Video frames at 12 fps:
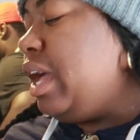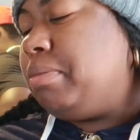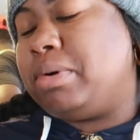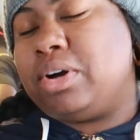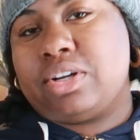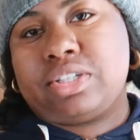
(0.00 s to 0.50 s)

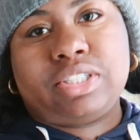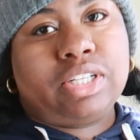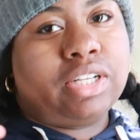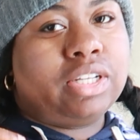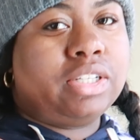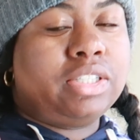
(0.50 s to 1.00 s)
unbox
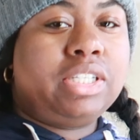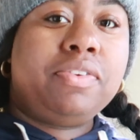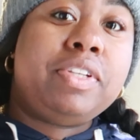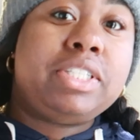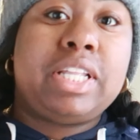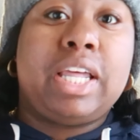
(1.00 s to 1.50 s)
the
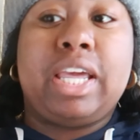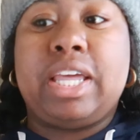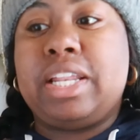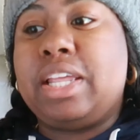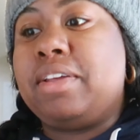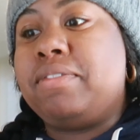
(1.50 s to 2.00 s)
tv
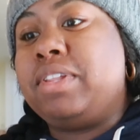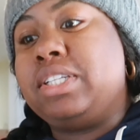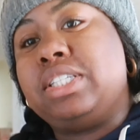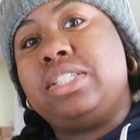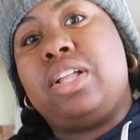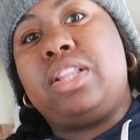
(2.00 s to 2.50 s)
stand if
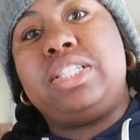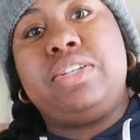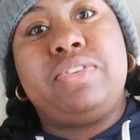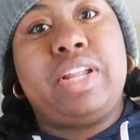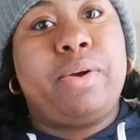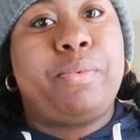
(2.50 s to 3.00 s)
this is not the
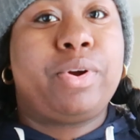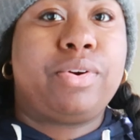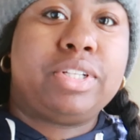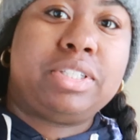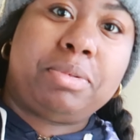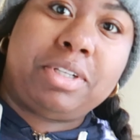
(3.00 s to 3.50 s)
tv that we're
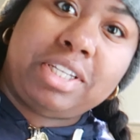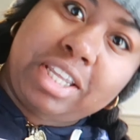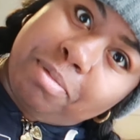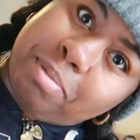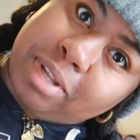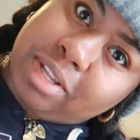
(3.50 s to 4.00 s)
going to be
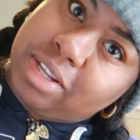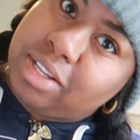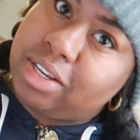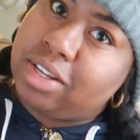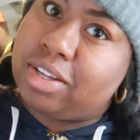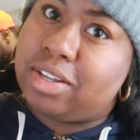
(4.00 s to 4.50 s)

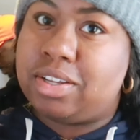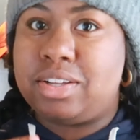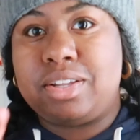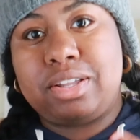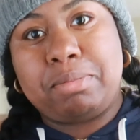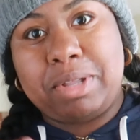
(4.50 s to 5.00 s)
keeping
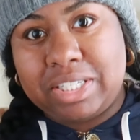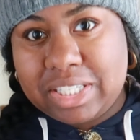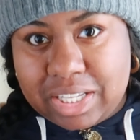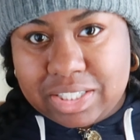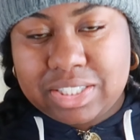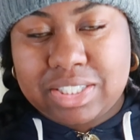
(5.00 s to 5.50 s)
make
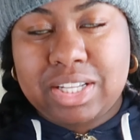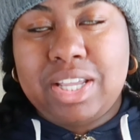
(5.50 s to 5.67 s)
sense